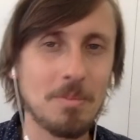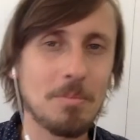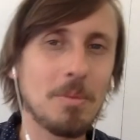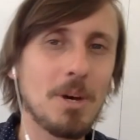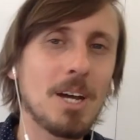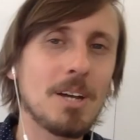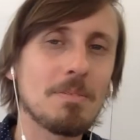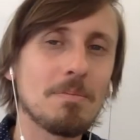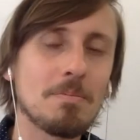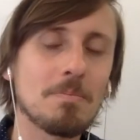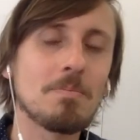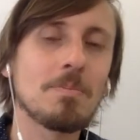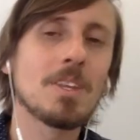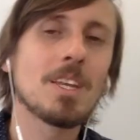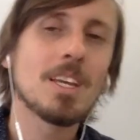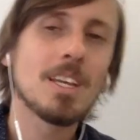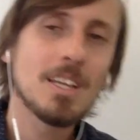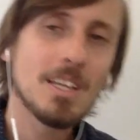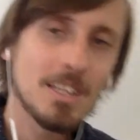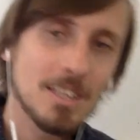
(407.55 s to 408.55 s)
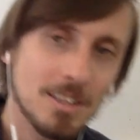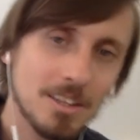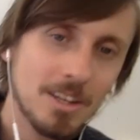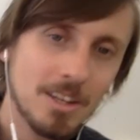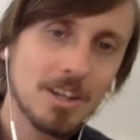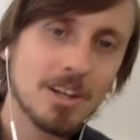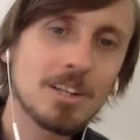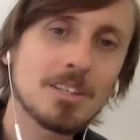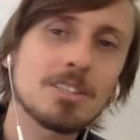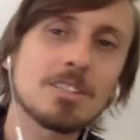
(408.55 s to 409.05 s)
But
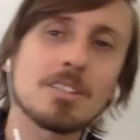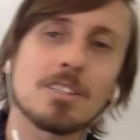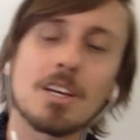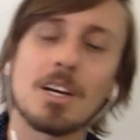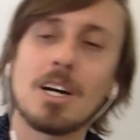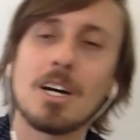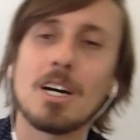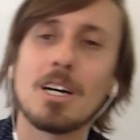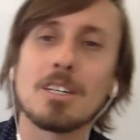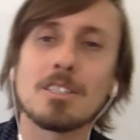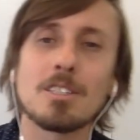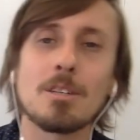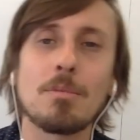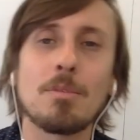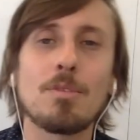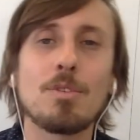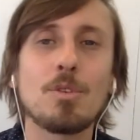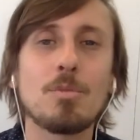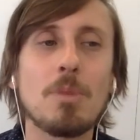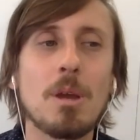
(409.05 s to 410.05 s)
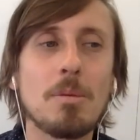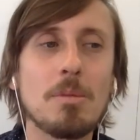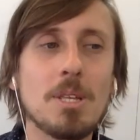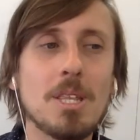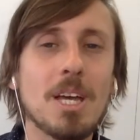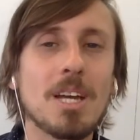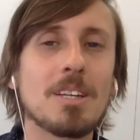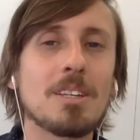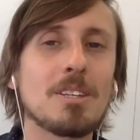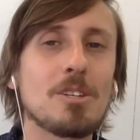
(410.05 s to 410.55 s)
there's some of you maybe
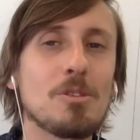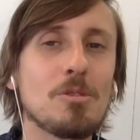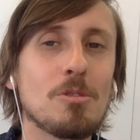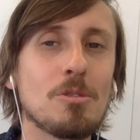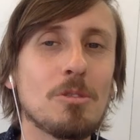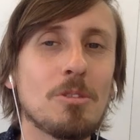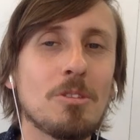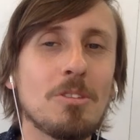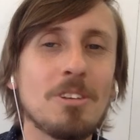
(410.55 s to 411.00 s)
that you